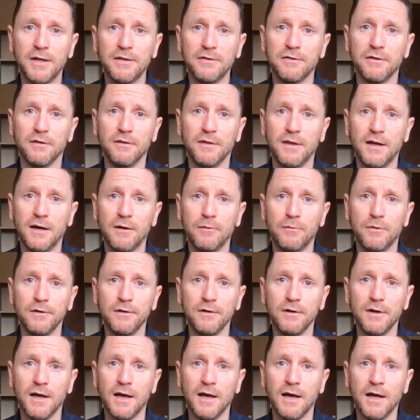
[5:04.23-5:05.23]
on that
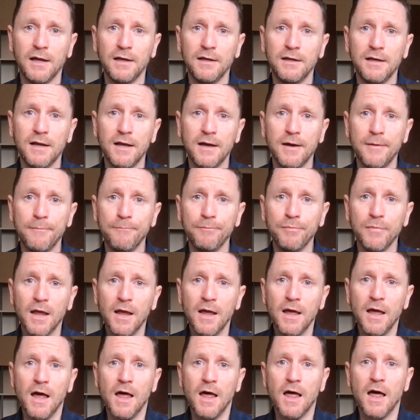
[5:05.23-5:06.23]
one. And
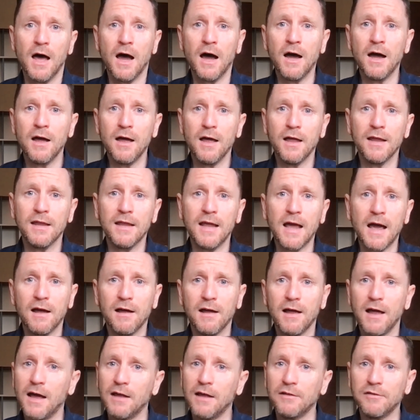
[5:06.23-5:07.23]

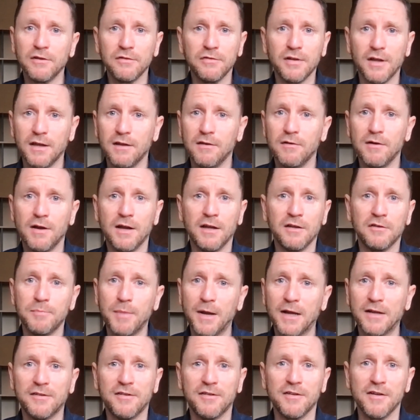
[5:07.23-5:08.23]
Yeah, as I say,
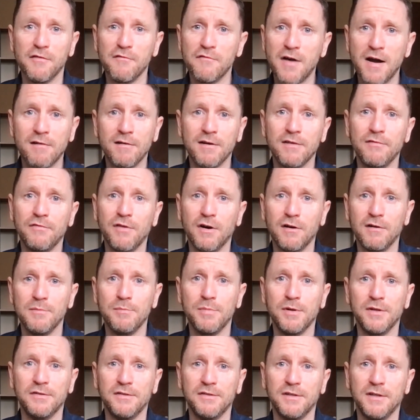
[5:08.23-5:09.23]
expecting a very, very
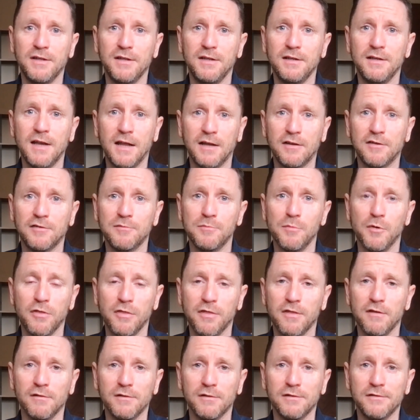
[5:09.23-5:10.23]
busy next
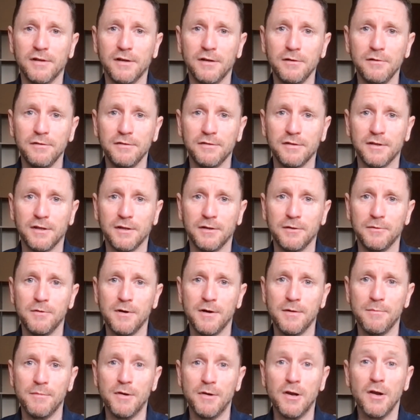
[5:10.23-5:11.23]
month or so. So
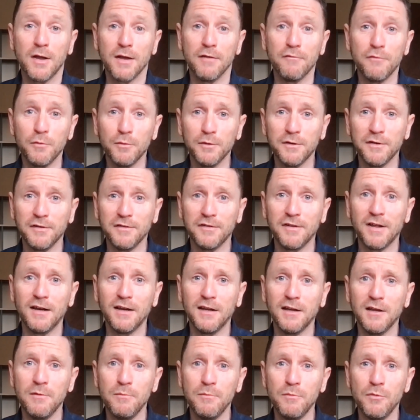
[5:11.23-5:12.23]
looking forward to
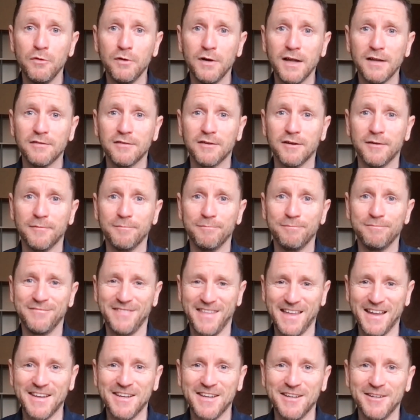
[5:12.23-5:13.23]
telling you more next time.
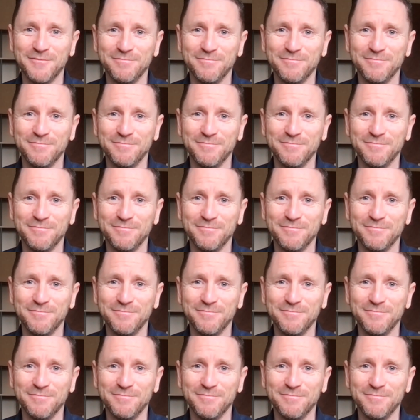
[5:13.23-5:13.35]
Thank you.